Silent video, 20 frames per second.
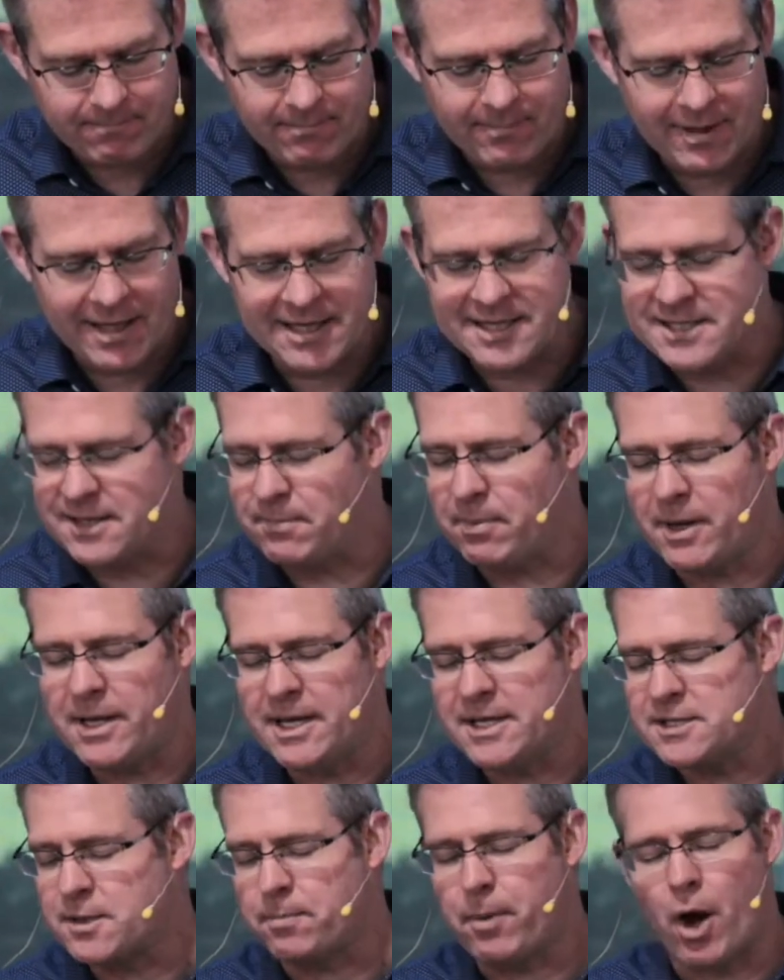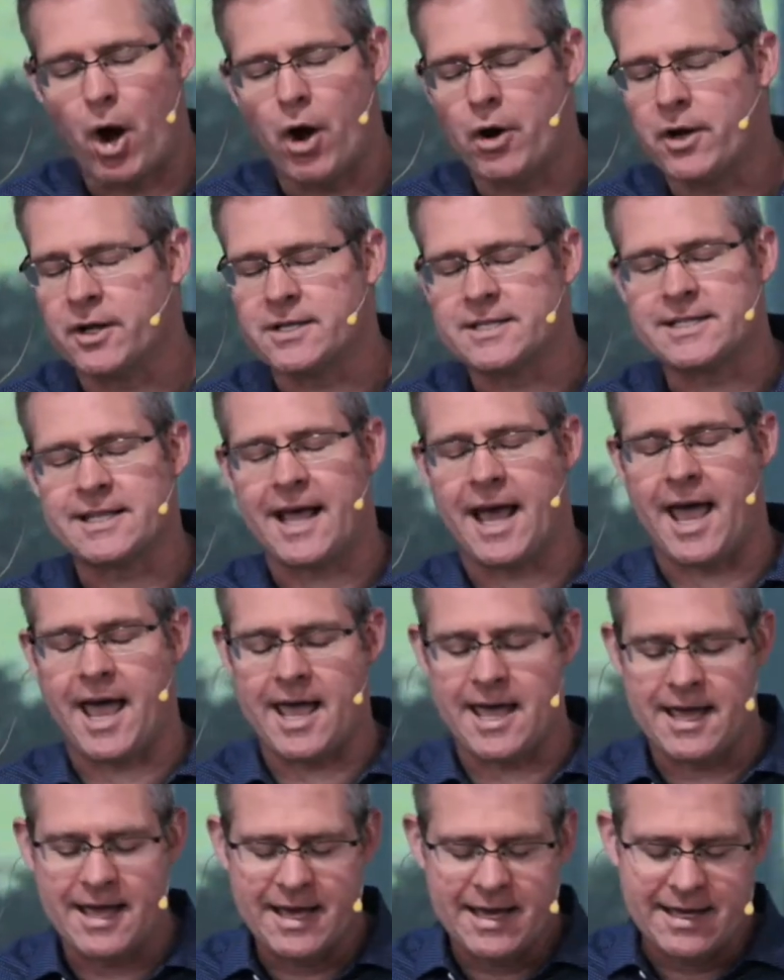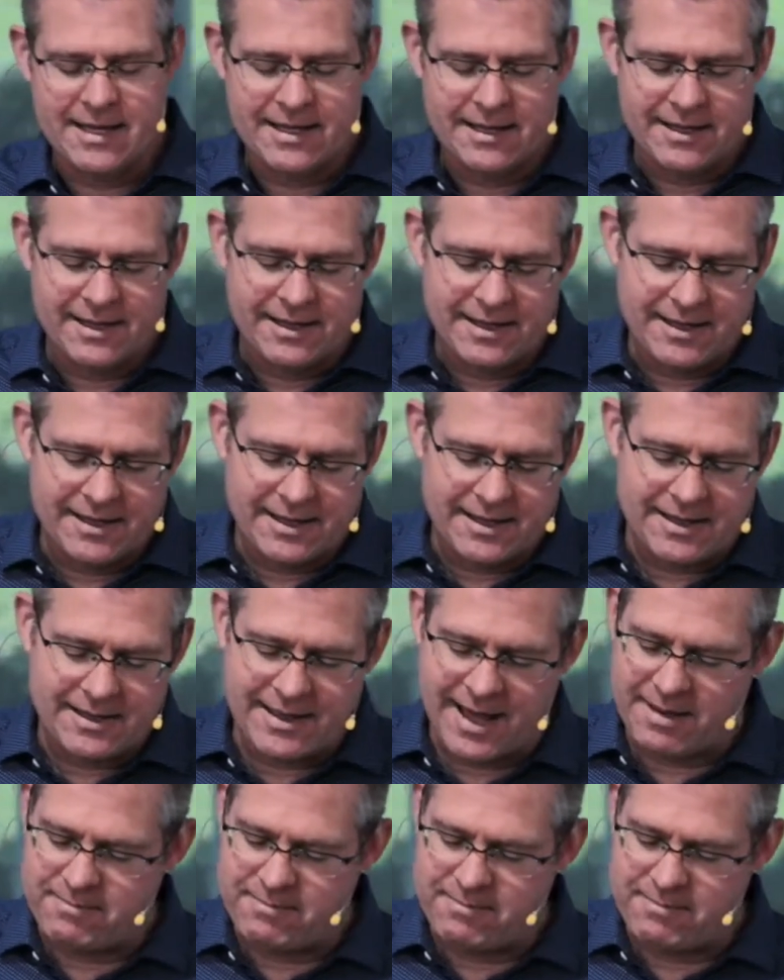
His, his opponents, they, they